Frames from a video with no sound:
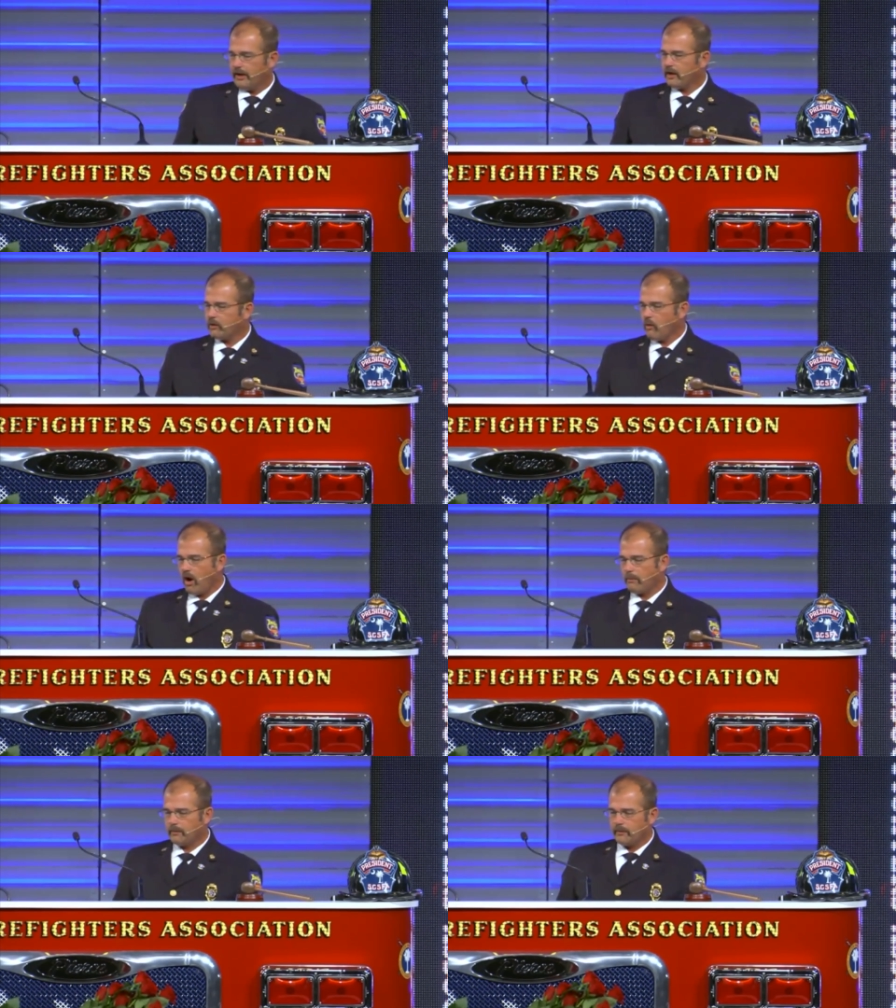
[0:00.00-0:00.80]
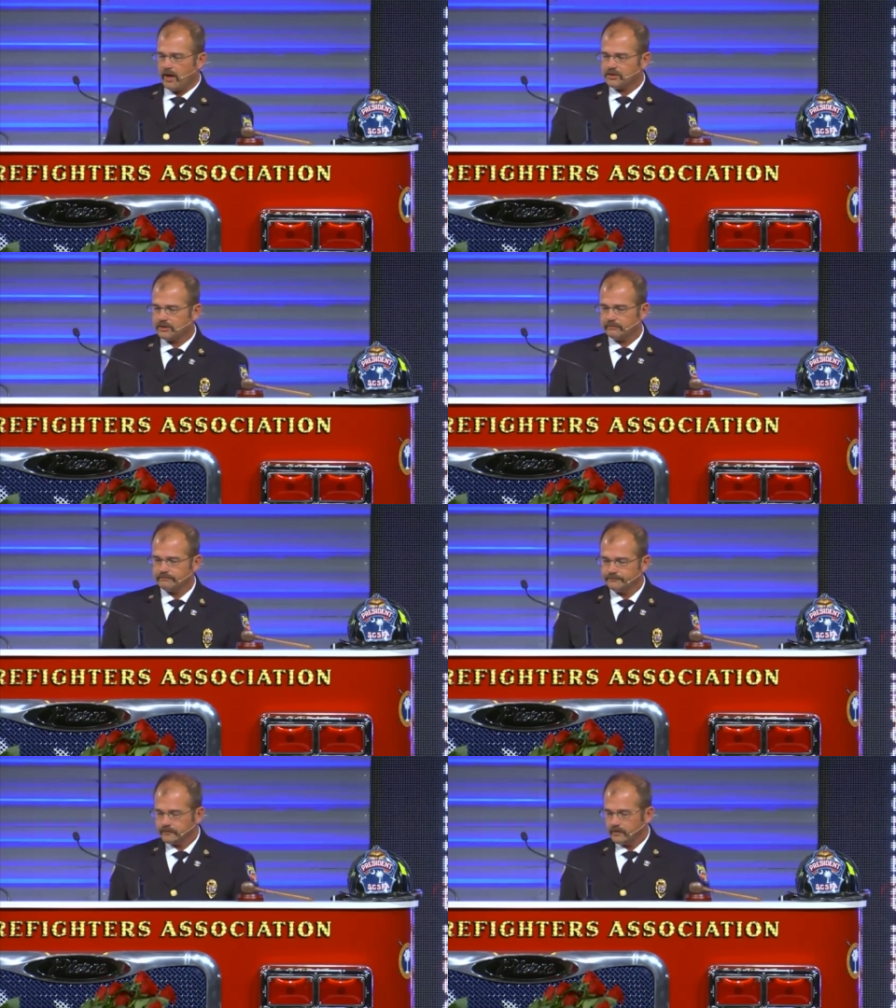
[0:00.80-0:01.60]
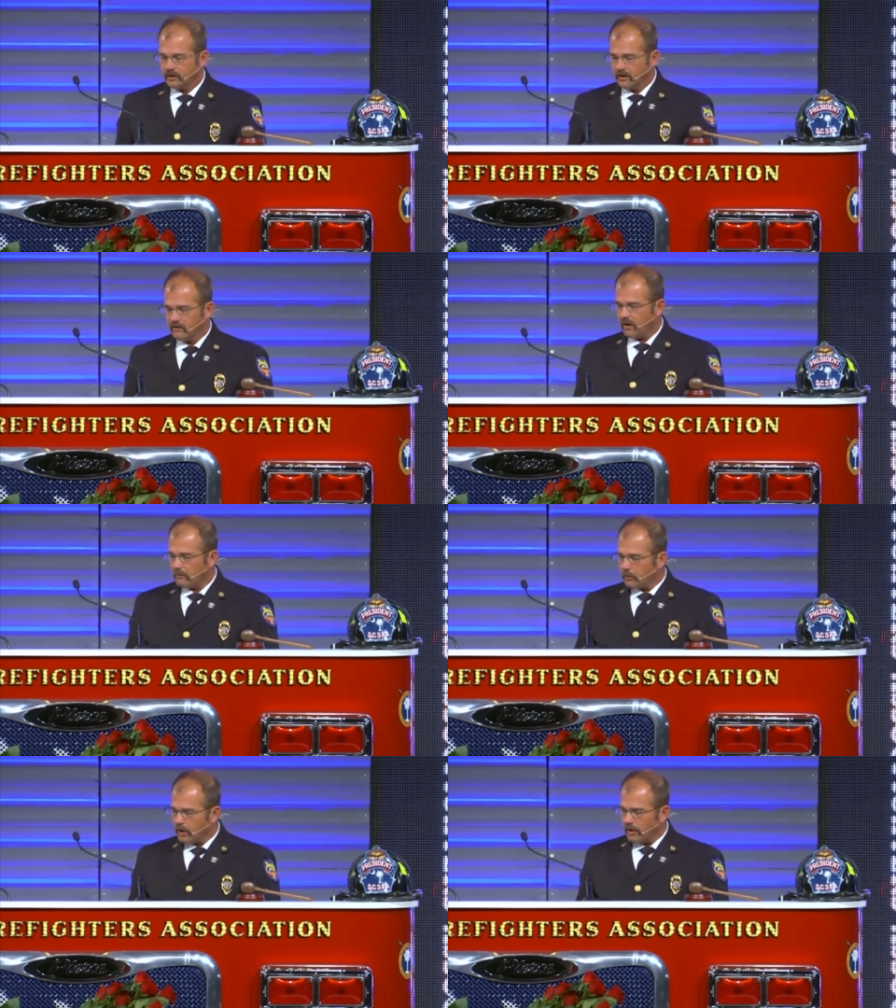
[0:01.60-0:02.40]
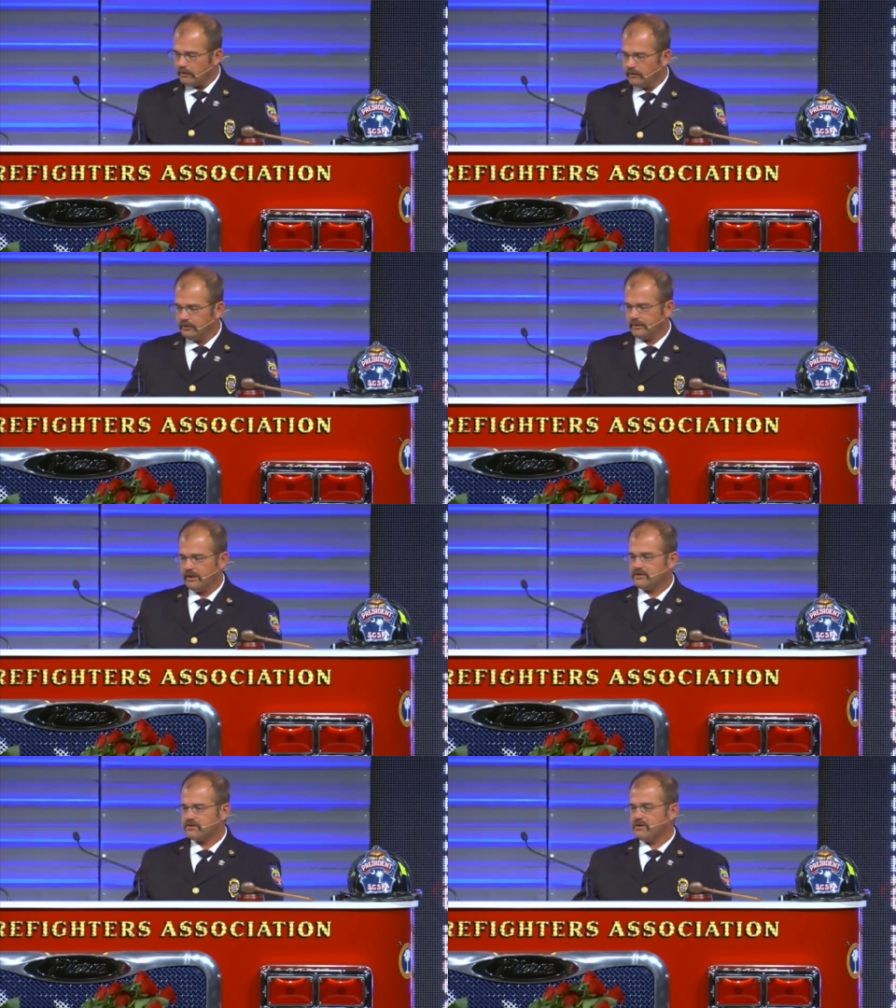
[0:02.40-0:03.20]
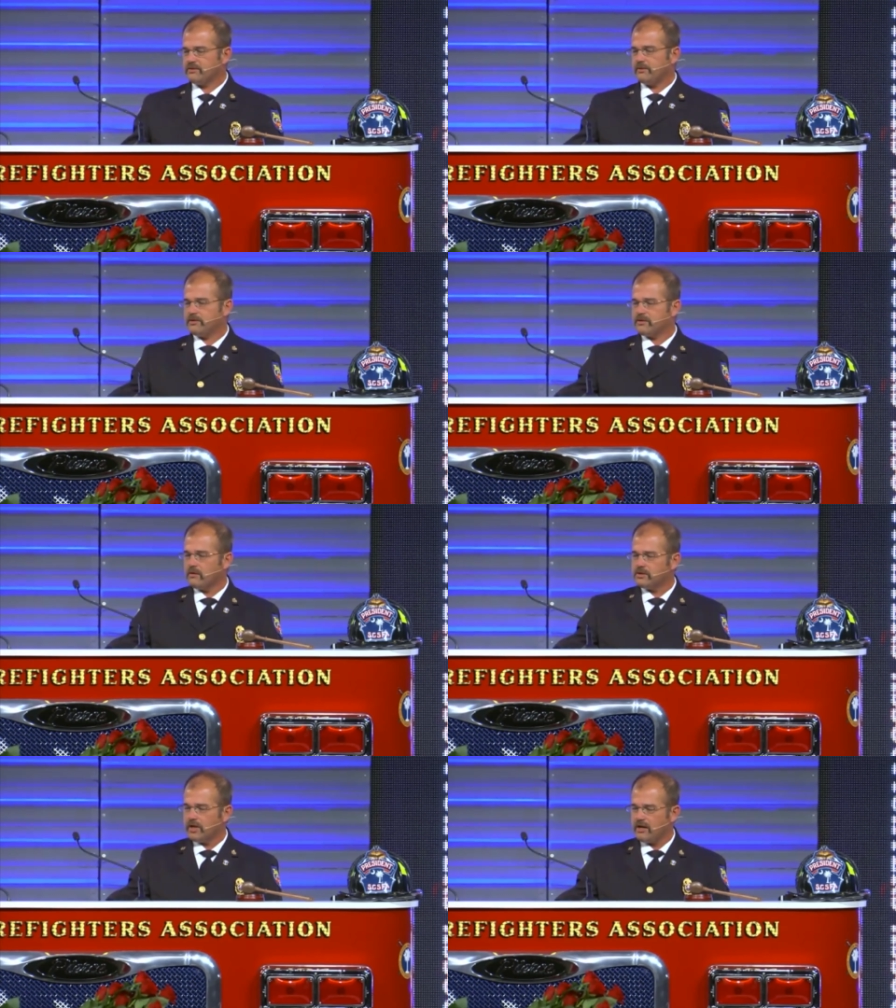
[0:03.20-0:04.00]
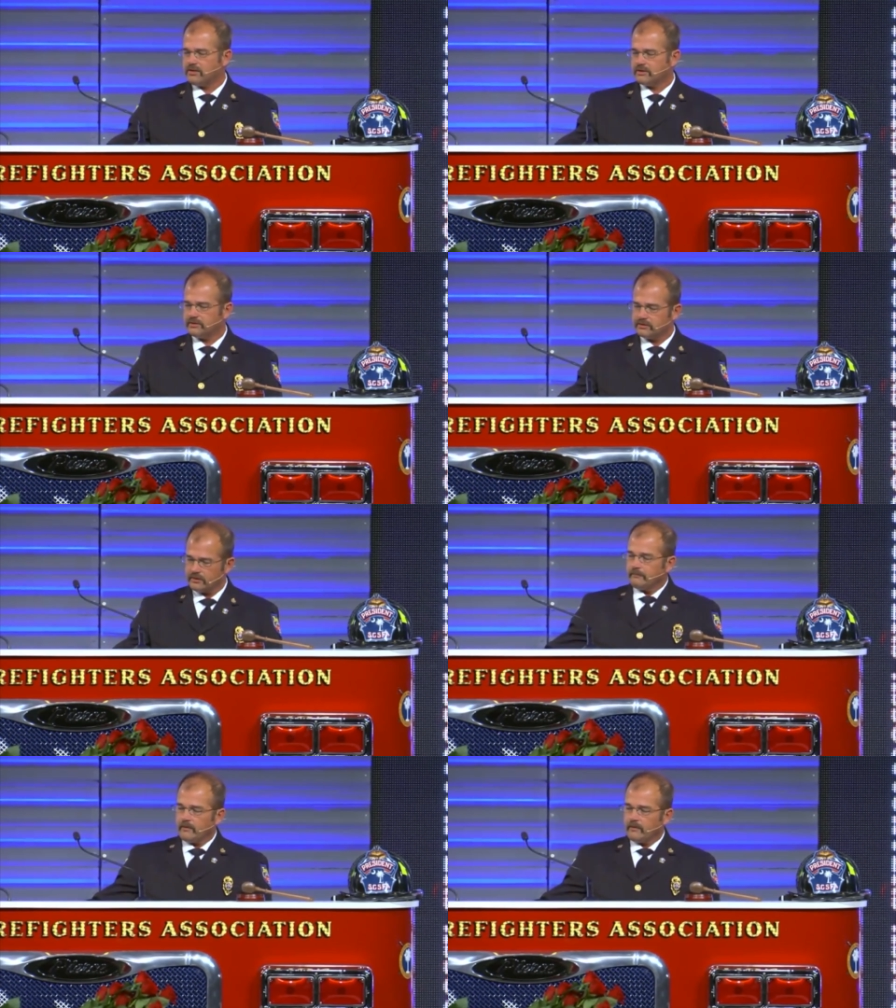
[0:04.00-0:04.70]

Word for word: and cooperation of our brother and sister associations,